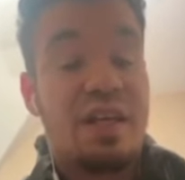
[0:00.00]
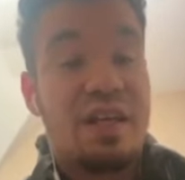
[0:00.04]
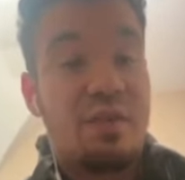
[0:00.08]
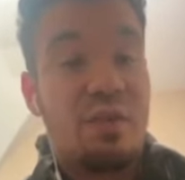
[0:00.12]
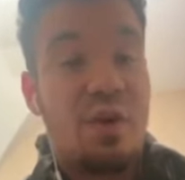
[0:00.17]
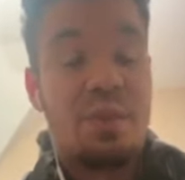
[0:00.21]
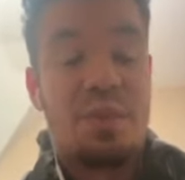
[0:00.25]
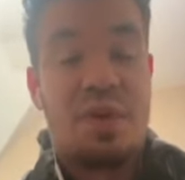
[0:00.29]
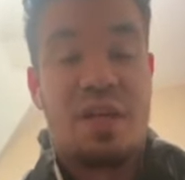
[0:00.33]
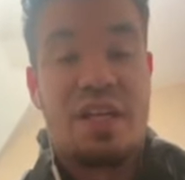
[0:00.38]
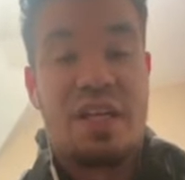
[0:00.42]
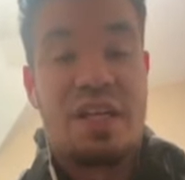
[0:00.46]

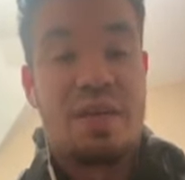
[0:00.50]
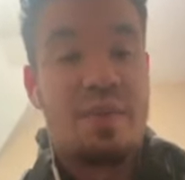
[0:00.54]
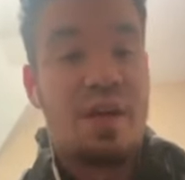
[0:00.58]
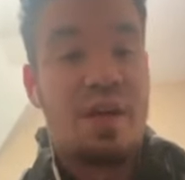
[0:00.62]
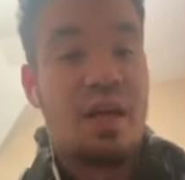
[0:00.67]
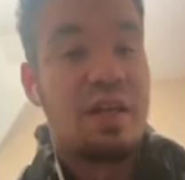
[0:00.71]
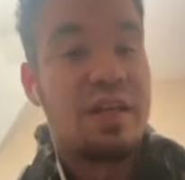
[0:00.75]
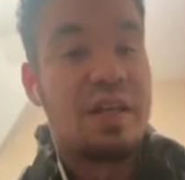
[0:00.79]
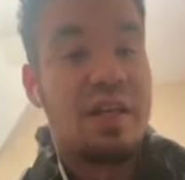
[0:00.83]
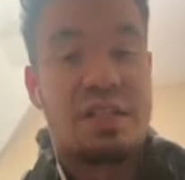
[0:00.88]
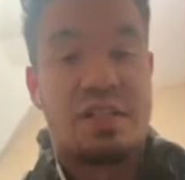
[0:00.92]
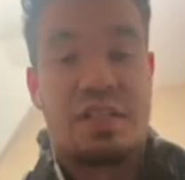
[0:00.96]
we've been
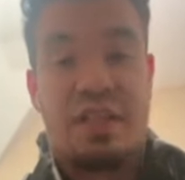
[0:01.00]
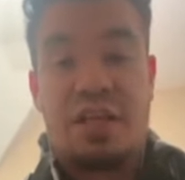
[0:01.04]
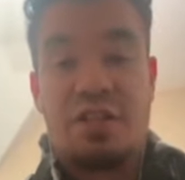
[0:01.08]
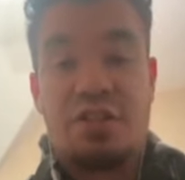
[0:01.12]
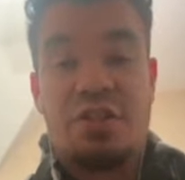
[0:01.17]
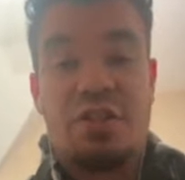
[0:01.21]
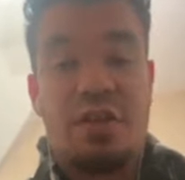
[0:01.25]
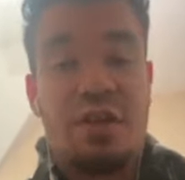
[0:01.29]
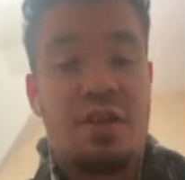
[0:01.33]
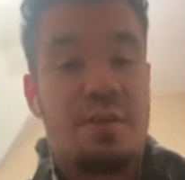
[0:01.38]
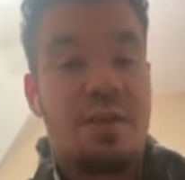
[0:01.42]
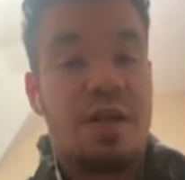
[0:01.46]
emailing,
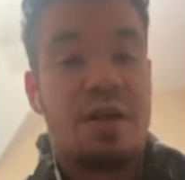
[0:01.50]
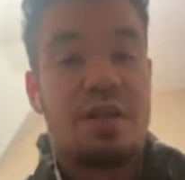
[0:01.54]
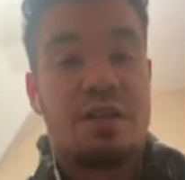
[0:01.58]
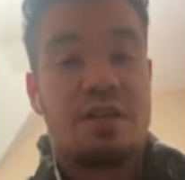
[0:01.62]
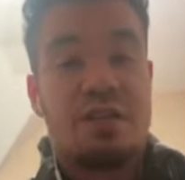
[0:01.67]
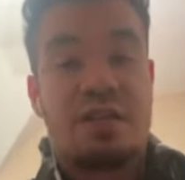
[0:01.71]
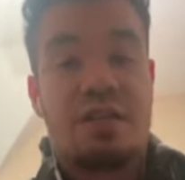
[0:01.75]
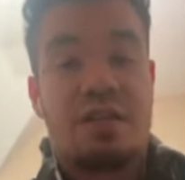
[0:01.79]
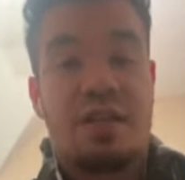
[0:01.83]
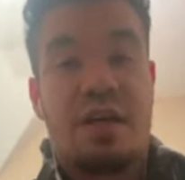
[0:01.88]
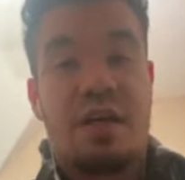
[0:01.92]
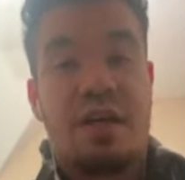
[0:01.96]
exchanging
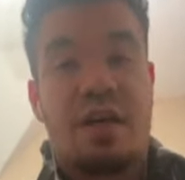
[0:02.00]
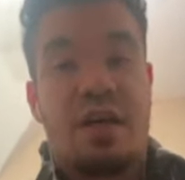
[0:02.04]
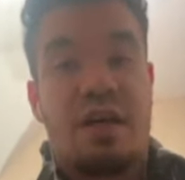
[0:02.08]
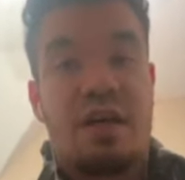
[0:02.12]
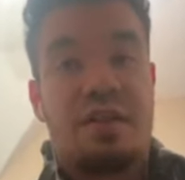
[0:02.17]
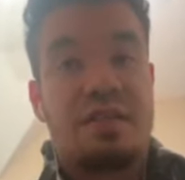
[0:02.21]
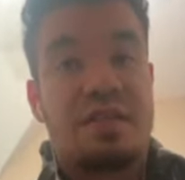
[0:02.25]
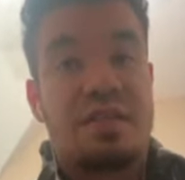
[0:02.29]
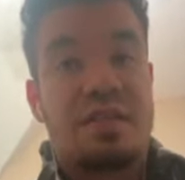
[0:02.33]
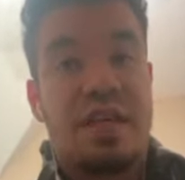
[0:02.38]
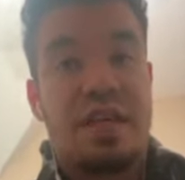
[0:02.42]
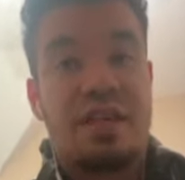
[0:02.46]
emails uh,
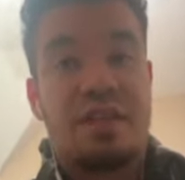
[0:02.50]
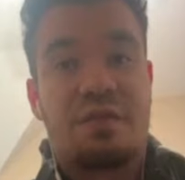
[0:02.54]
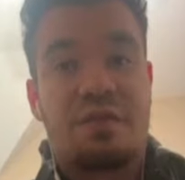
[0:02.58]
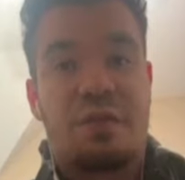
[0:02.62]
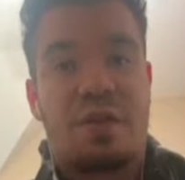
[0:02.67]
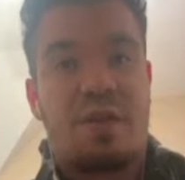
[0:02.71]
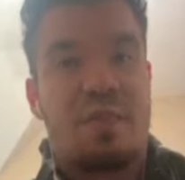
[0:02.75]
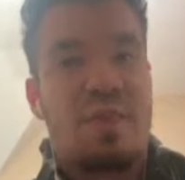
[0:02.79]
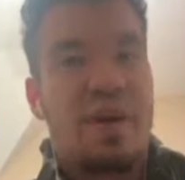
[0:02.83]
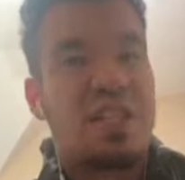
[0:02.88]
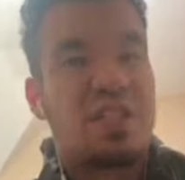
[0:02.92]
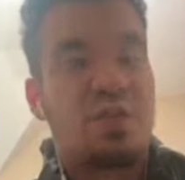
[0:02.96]
sent for
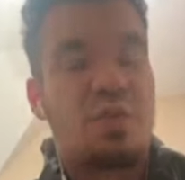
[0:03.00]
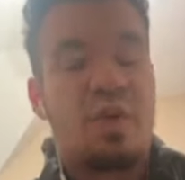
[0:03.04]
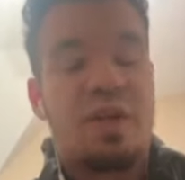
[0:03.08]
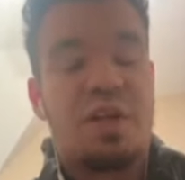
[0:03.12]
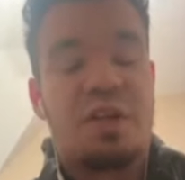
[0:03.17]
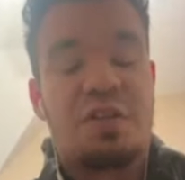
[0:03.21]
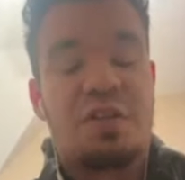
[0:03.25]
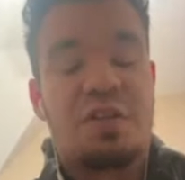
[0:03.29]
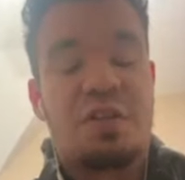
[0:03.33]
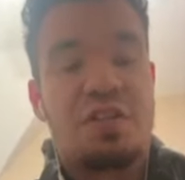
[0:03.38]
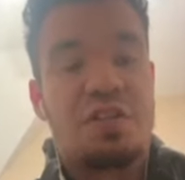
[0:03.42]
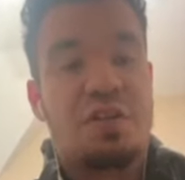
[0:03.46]
the past
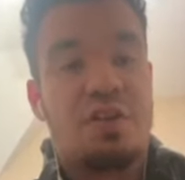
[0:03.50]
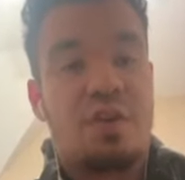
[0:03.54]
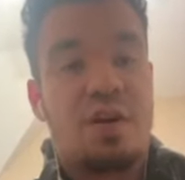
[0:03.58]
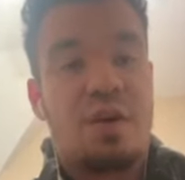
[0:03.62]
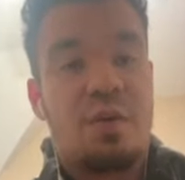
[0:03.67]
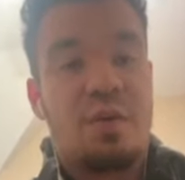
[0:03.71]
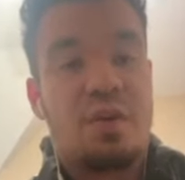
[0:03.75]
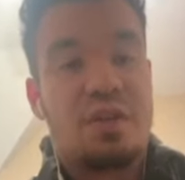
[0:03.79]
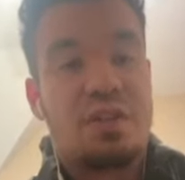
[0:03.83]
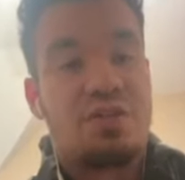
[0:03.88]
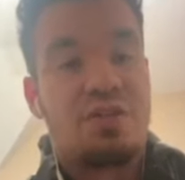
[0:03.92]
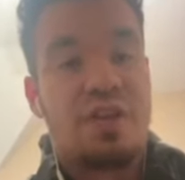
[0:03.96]
week or two, and
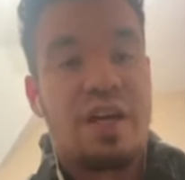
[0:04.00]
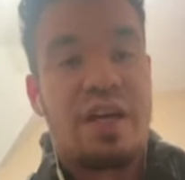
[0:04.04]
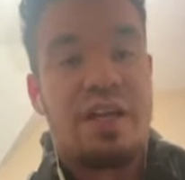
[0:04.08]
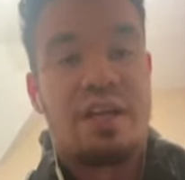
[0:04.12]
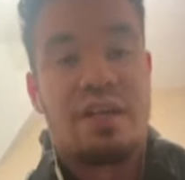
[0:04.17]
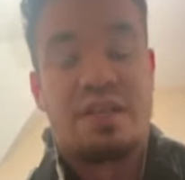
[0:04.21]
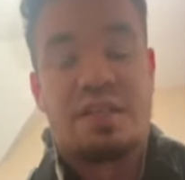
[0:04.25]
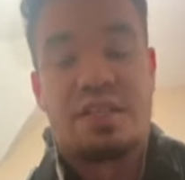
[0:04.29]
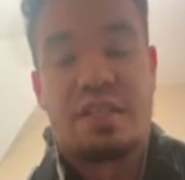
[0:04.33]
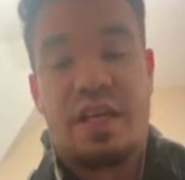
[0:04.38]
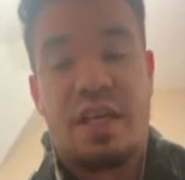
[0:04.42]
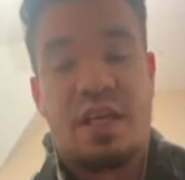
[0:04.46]
we're just trying
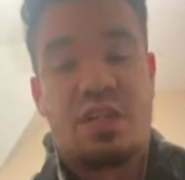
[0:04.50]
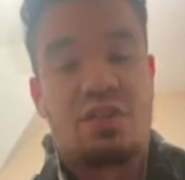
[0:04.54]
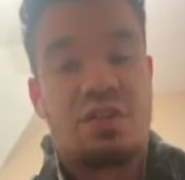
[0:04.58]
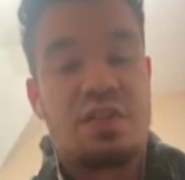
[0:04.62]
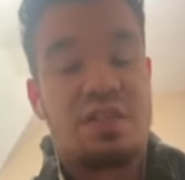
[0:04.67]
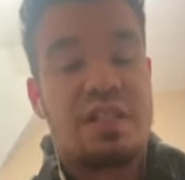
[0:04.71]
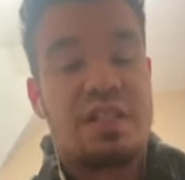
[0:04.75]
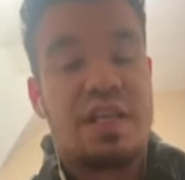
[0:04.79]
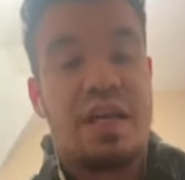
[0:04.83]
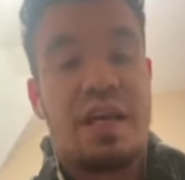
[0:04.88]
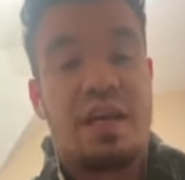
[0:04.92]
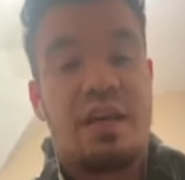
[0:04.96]
to schedule a
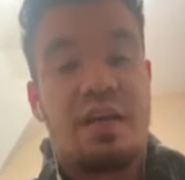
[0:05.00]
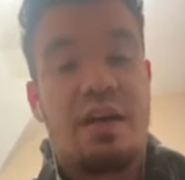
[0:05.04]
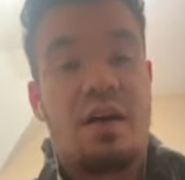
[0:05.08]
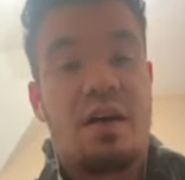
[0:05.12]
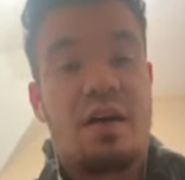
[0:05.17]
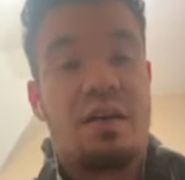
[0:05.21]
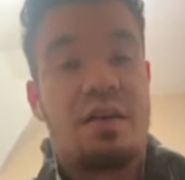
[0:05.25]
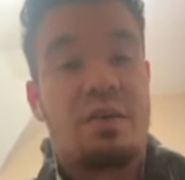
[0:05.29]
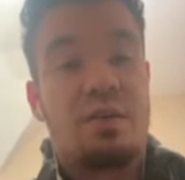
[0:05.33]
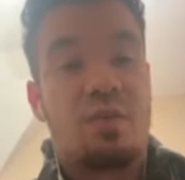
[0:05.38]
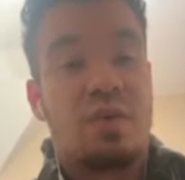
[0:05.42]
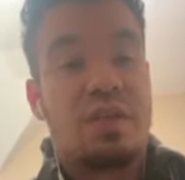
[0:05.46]
date
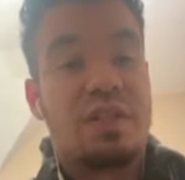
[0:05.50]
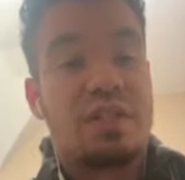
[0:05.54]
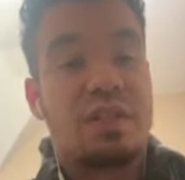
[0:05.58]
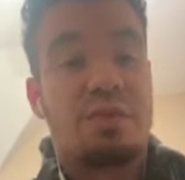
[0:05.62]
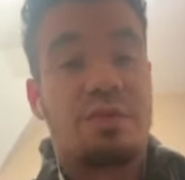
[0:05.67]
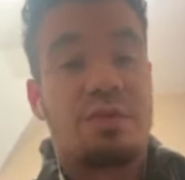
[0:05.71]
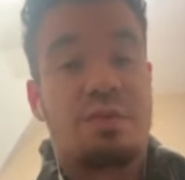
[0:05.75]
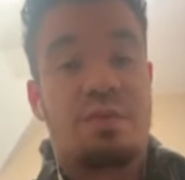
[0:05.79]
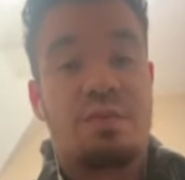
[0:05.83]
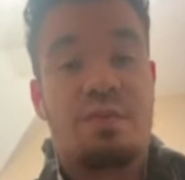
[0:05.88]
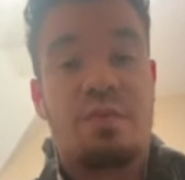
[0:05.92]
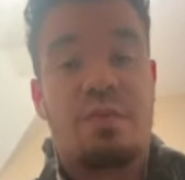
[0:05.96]
on when
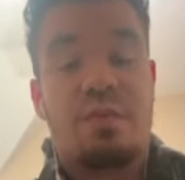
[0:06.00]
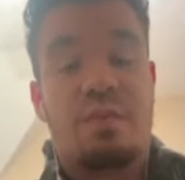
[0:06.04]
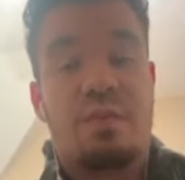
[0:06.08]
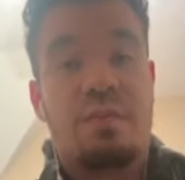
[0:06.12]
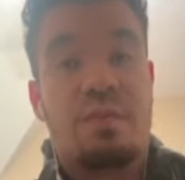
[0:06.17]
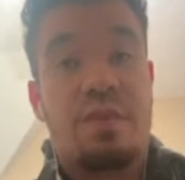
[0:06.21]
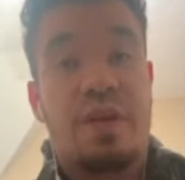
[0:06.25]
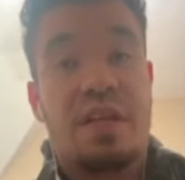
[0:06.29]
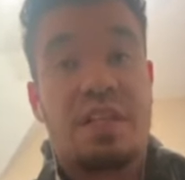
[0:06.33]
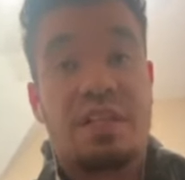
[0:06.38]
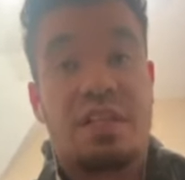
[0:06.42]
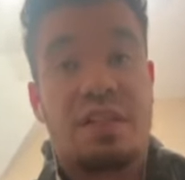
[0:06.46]
to
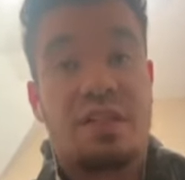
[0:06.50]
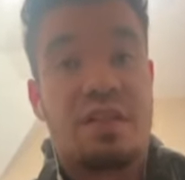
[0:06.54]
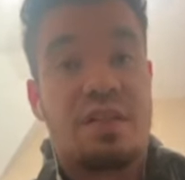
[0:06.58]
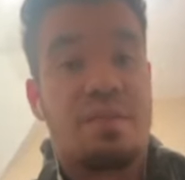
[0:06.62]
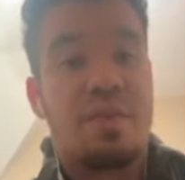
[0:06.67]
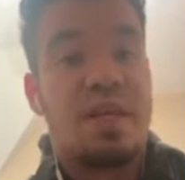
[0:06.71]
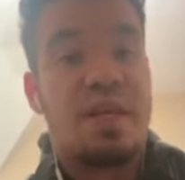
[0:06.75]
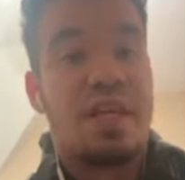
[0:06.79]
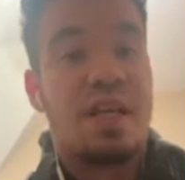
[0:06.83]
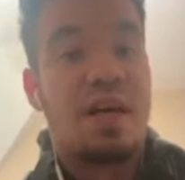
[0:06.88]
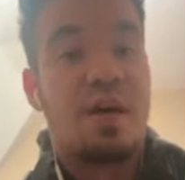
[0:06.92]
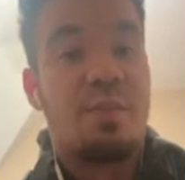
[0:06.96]
basically
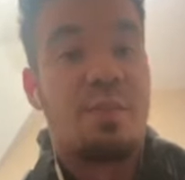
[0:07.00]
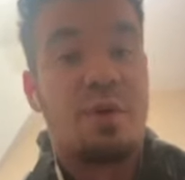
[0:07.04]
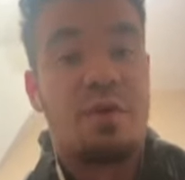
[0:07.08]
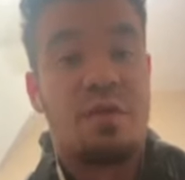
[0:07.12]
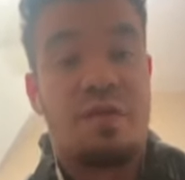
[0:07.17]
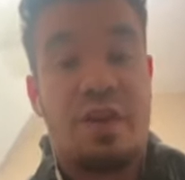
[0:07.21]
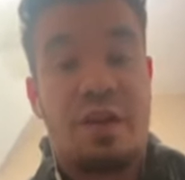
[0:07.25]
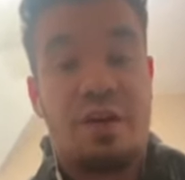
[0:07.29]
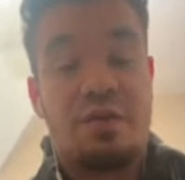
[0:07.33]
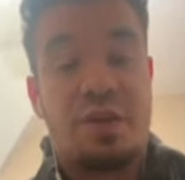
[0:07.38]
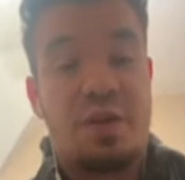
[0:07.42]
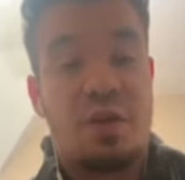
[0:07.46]
meet up over
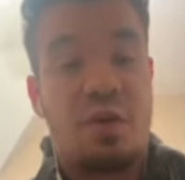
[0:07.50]
there and